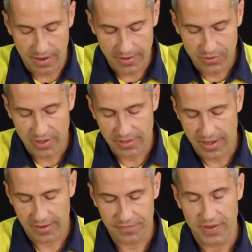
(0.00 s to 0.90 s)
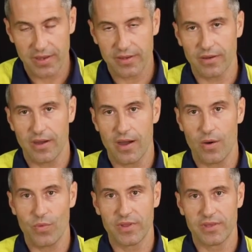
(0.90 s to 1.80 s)
You can get a fitting
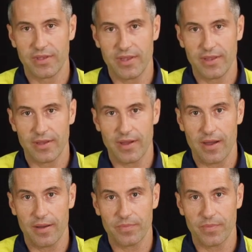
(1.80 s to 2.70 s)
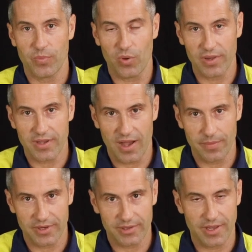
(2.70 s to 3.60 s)
with the
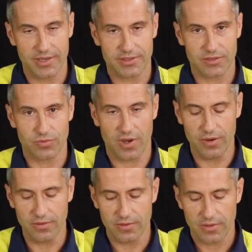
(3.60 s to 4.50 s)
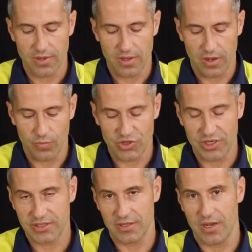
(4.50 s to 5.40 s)
polycarbonate lens as well, which
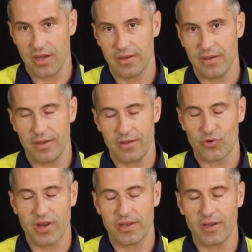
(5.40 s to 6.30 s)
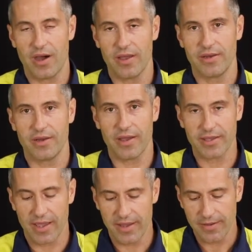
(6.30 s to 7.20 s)
is rated higher in
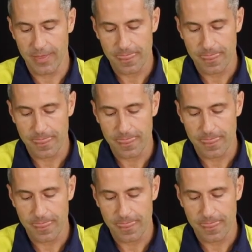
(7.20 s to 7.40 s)
IK,